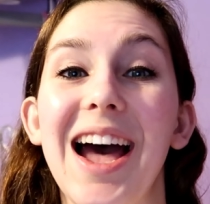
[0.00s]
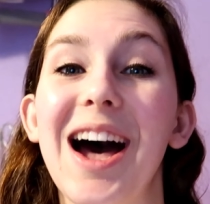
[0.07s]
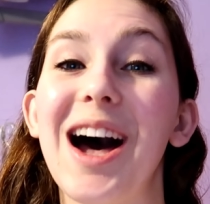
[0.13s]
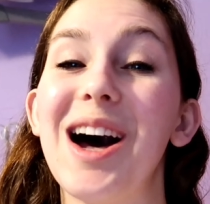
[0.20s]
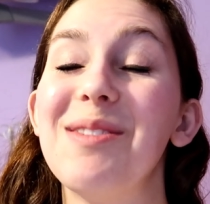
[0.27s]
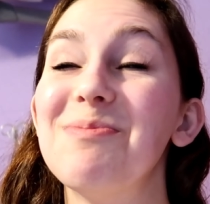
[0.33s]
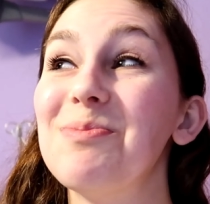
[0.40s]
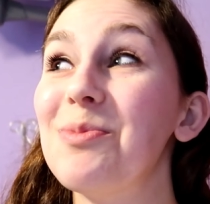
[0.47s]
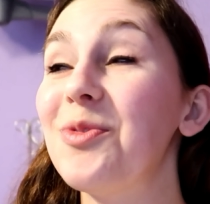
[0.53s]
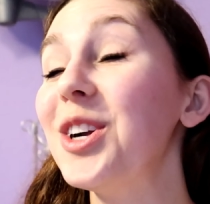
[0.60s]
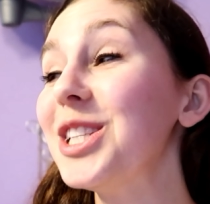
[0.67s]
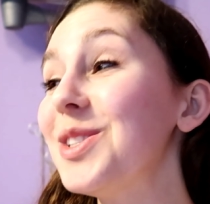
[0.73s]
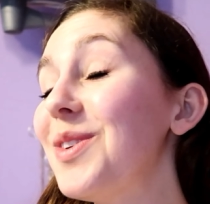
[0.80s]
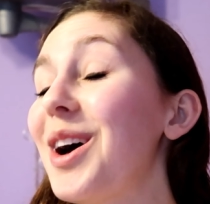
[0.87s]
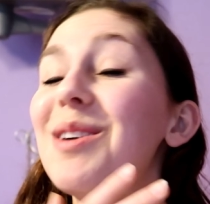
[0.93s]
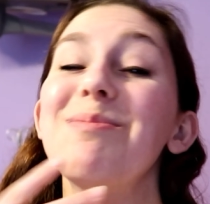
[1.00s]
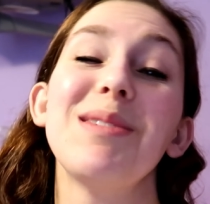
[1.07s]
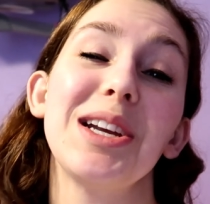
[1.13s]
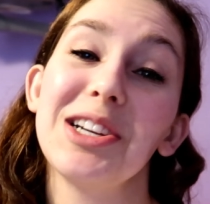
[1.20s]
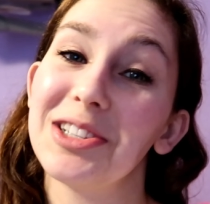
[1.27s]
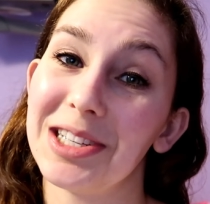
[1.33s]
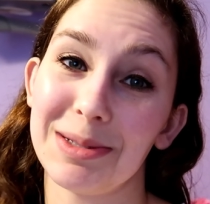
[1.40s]
Um, first of all,
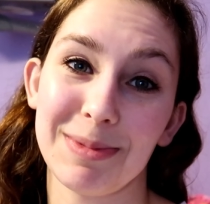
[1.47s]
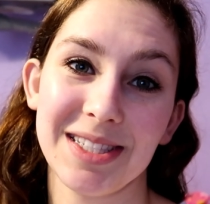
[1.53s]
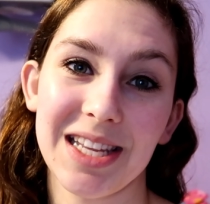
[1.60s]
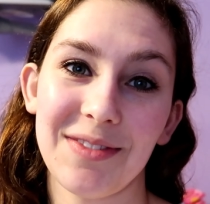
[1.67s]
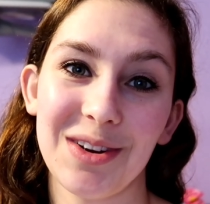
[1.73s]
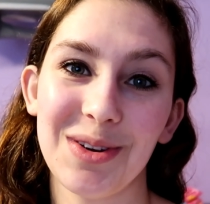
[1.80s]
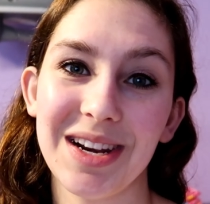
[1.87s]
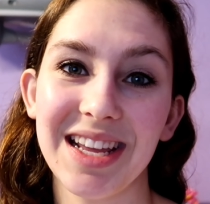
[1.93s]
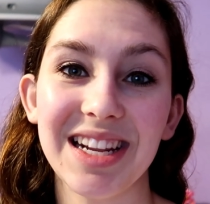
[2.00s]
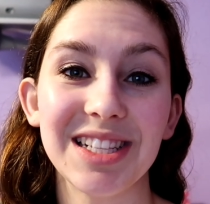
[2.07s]
Merry Christmas, everyone.